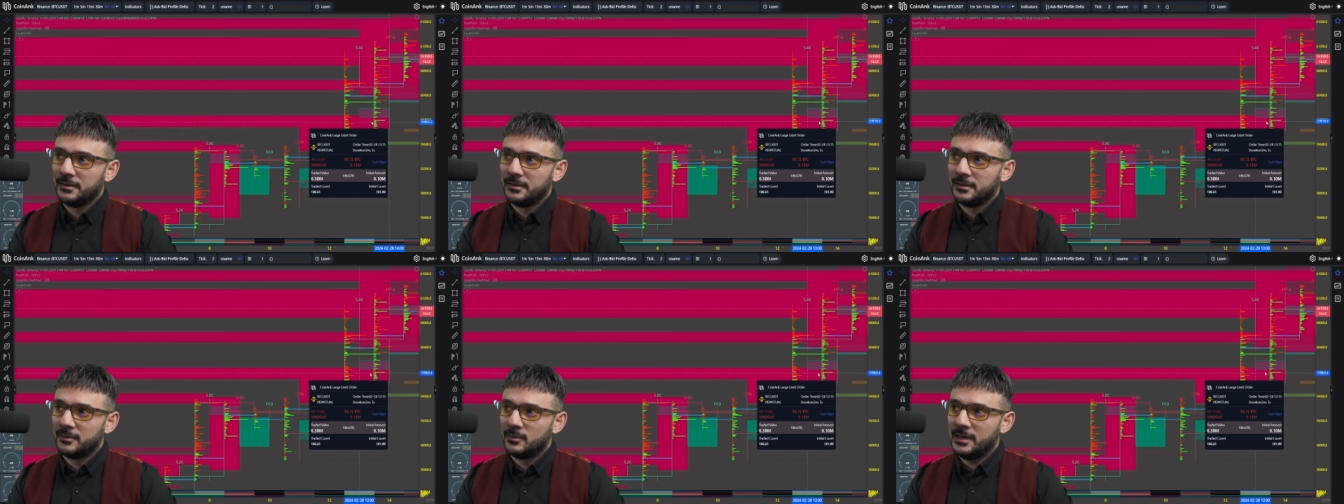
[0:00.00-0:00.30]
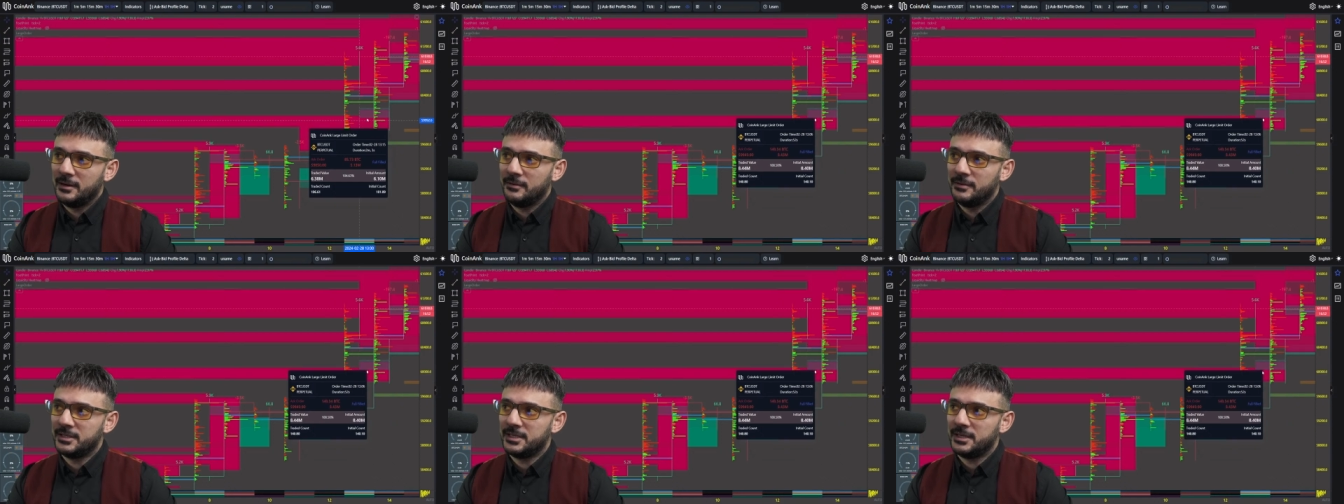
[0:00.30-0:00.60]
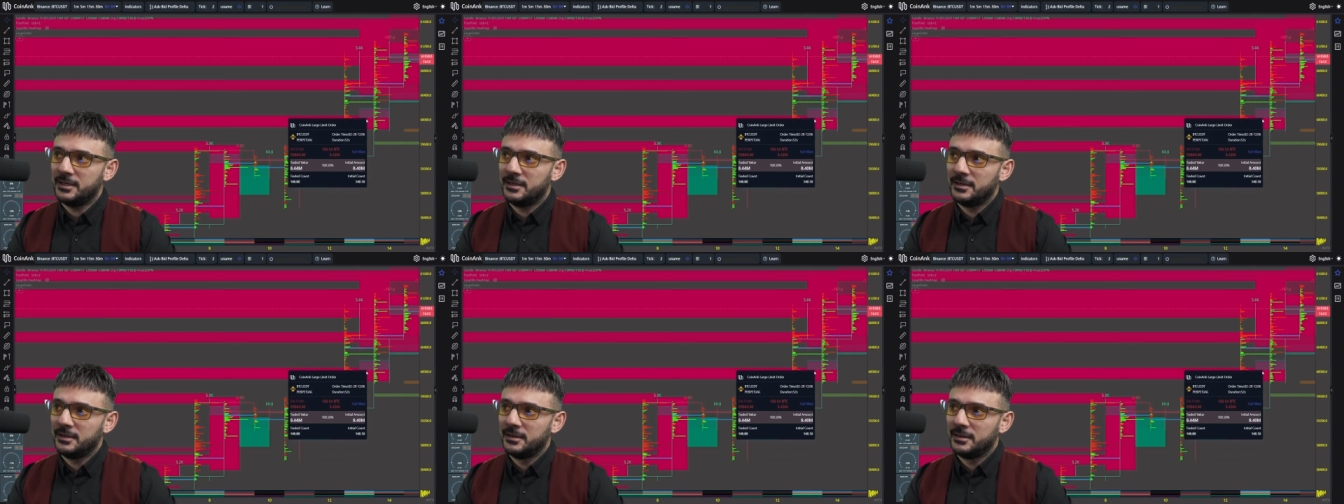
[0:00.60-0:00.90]
Where is
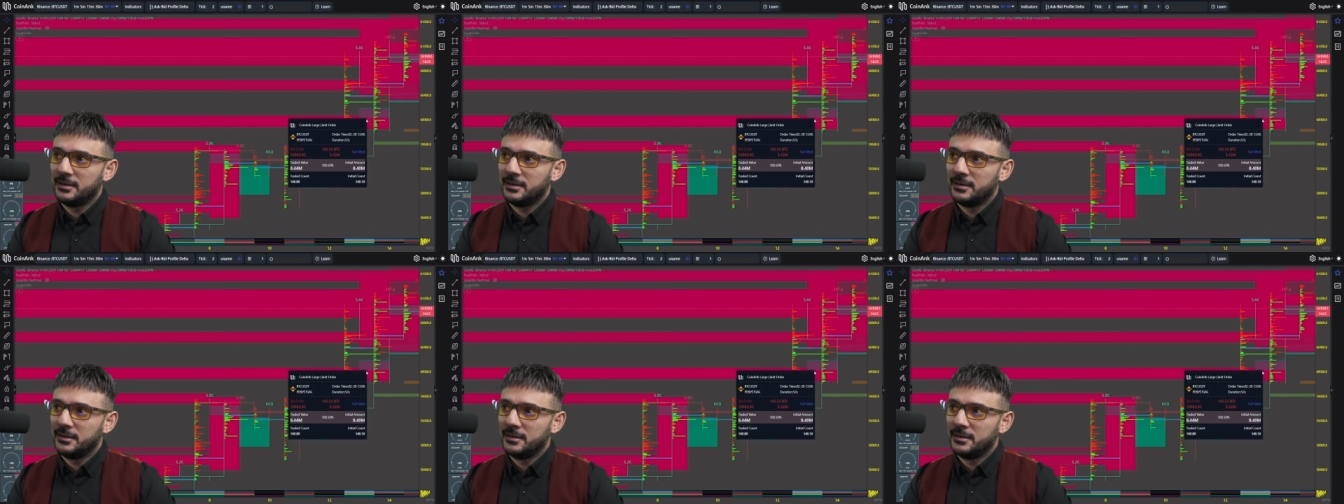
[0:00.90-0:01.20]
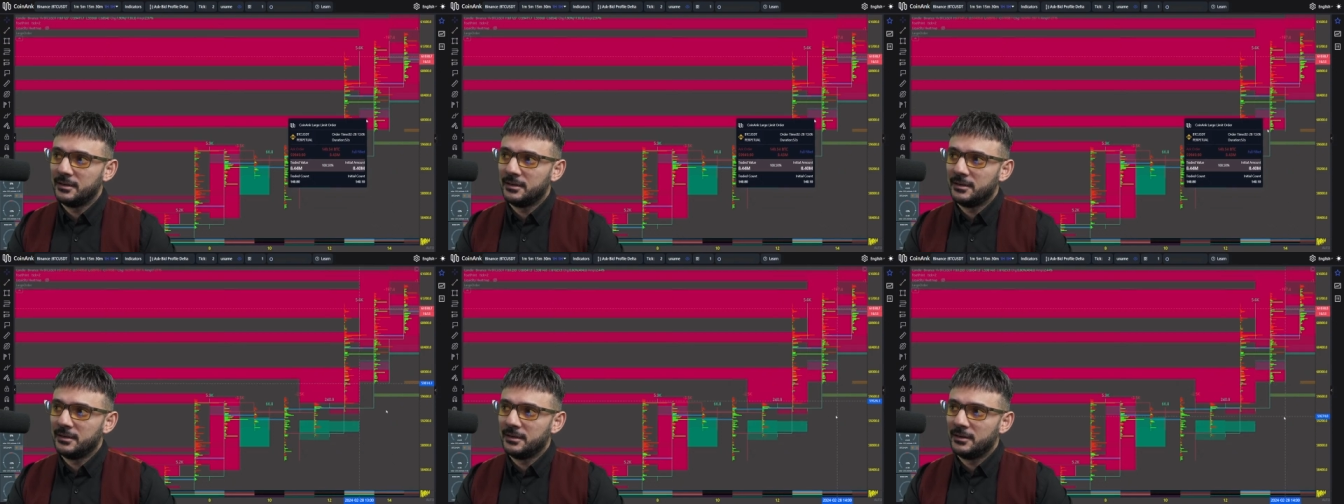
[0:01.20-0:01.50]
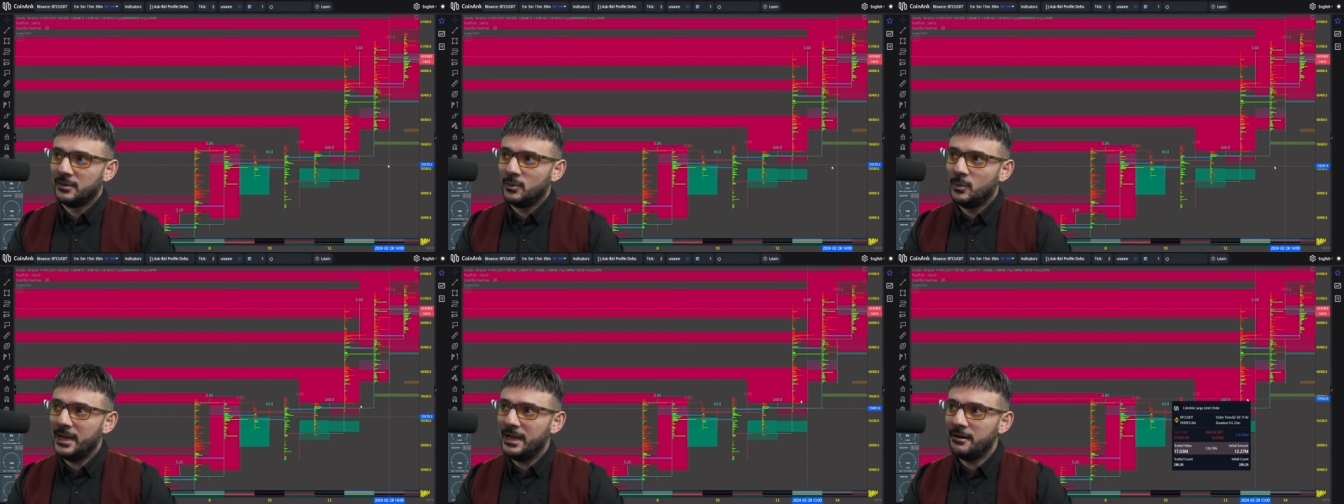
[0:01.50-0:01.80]
it?
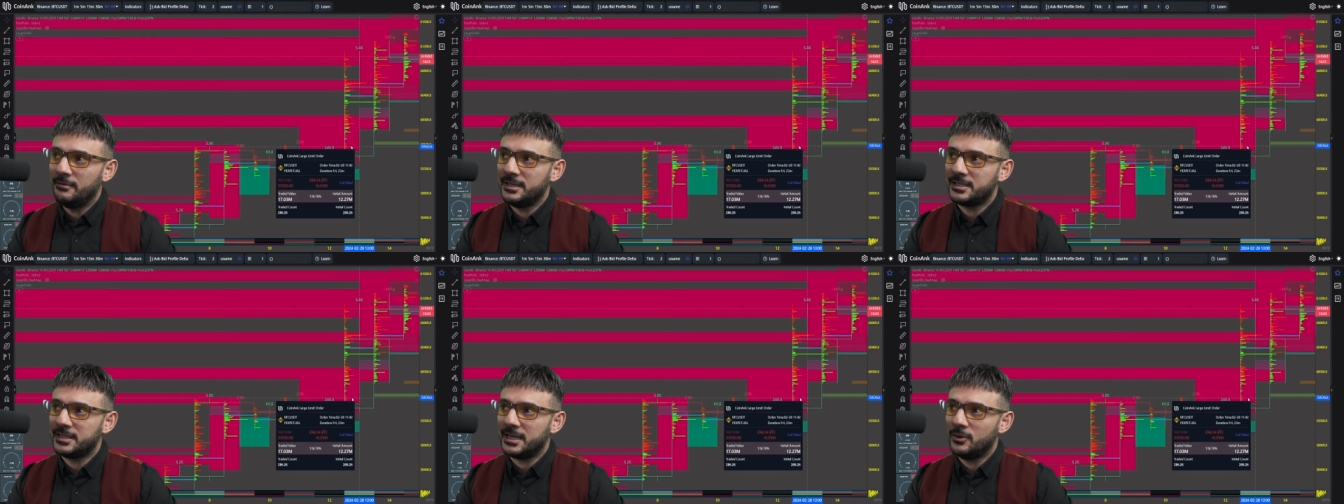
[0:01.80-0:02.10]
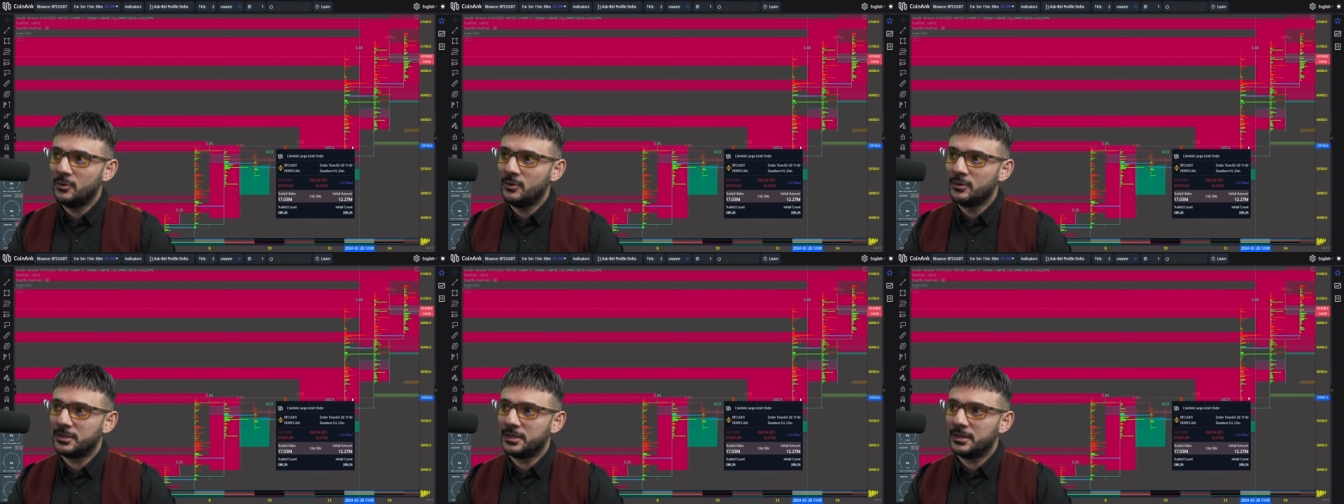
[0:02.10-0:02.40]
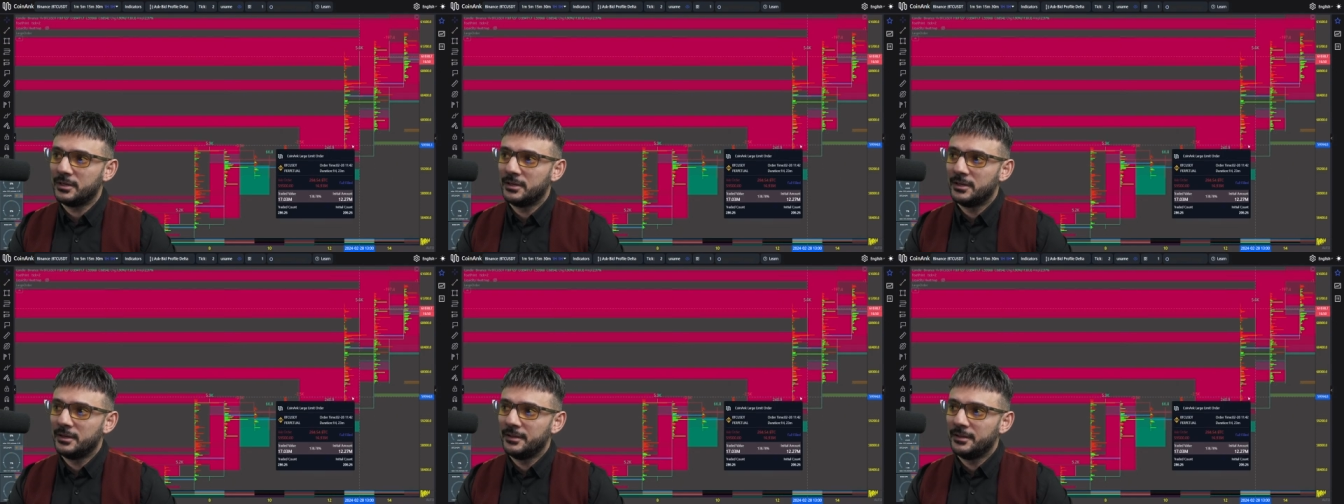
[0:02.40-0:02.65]
Where is that order?